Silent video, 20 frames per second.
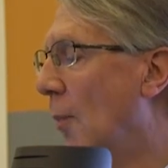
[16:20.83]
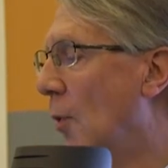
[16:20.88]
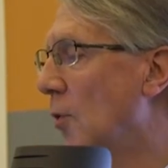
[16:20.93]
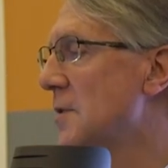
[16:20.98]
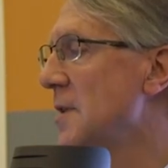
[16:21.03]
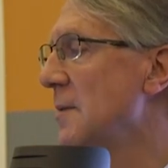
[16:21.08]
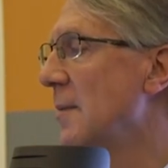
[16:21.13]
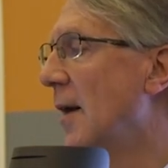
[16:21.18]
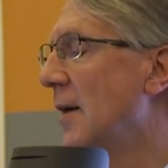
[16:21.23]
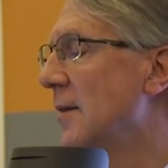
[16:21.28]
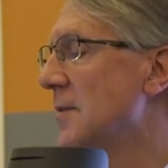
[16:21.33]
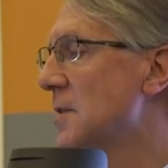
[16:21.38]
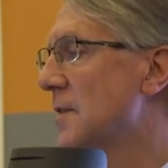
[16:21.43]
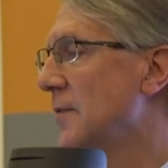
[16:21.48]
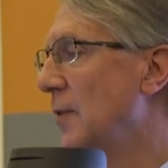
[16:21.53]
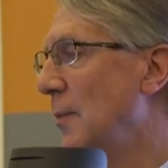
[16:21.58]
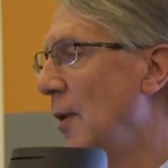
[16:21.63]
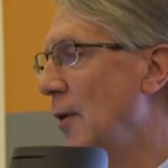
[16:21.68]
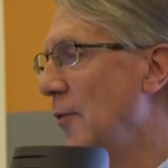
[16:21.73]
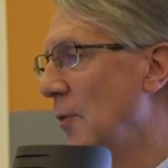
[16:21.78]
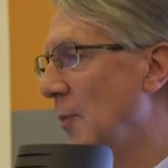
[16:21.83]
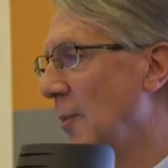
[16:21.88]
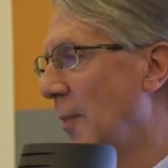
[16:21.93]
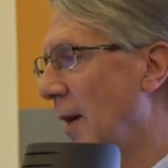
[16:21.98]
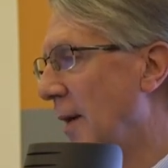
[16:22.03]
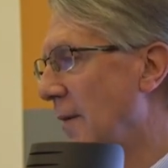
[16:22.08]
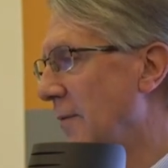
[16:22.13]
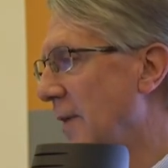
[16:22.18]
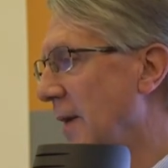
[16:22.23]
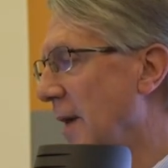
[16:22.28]
more demands for movement
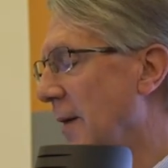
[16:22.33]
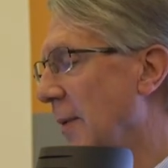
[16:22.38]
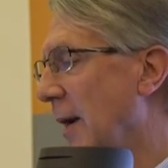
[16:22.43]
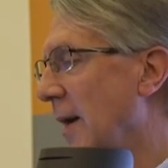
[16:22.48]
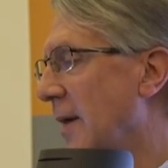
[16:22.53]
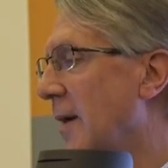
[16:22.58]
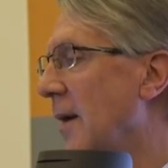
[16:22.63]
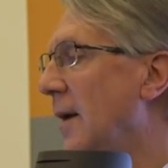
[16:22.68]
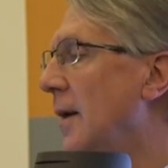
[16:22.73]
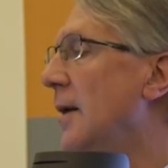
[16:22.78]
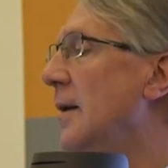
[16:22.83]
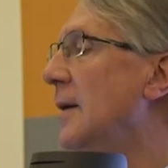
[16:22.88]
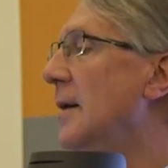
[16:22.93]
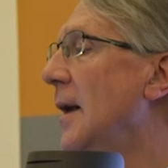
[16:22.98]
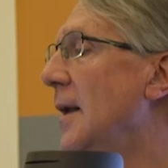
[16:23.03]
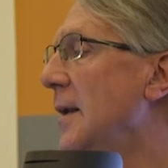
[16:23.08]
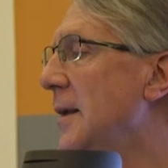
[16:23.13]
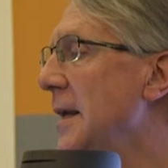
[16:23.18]
by, by car,